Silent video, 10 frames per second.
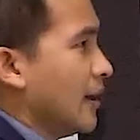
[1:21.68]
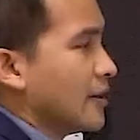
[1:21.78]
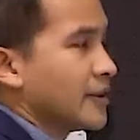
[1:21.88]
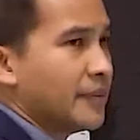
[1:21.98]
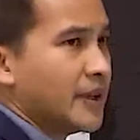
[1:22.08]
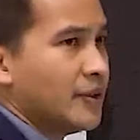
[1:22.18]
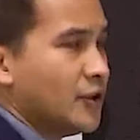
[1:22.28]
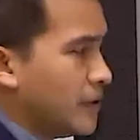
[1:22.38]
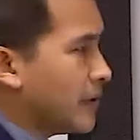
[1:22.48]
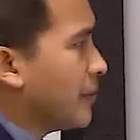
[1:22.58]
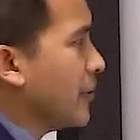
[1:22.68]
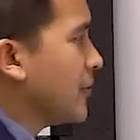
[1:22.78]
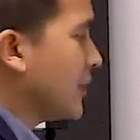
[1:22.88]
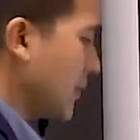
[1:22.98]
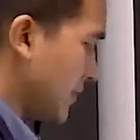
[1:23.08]
Something new that we're
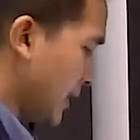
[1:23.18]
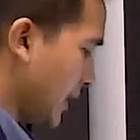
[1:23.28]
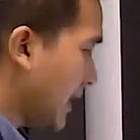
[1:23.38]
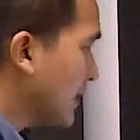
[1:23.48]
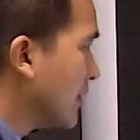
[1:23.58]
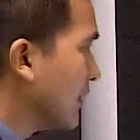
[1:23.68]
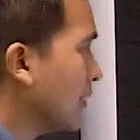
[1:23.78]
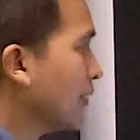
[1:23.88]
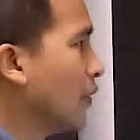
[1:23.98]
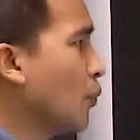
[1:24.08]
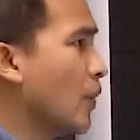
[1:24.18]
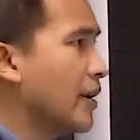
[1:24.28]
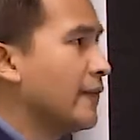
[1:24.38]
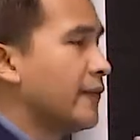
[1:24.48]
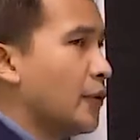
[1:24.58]
introducing is the, the
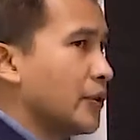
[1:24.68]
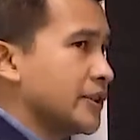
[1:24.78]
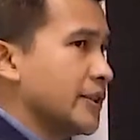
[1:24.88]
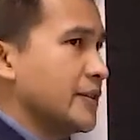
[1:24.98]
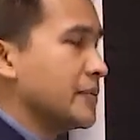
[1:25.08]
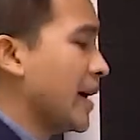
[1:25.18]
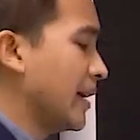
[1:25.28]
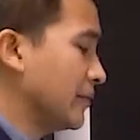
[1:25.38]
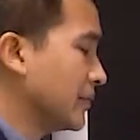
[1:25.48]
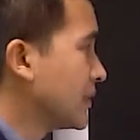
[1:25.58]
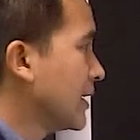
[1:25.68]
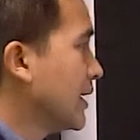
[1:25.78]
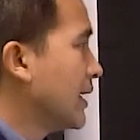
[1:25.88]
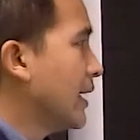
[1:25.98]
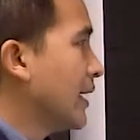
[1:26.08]
one four series panels
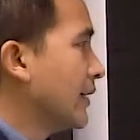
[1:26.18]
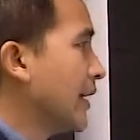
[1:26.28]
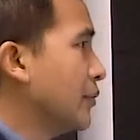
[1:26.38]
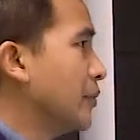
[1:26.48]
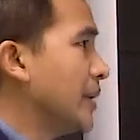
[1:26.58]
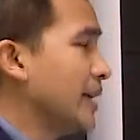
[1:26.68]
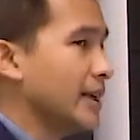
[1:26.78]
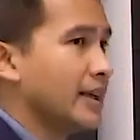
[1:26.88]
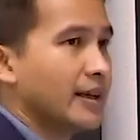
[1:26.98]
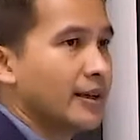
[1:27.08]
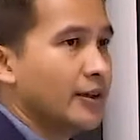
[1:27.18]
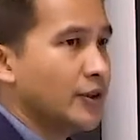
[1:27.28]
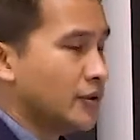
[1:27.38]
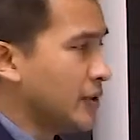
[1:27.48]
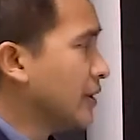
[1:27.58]
that will be
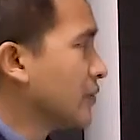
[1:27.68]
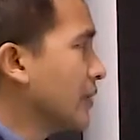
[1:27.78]
new to this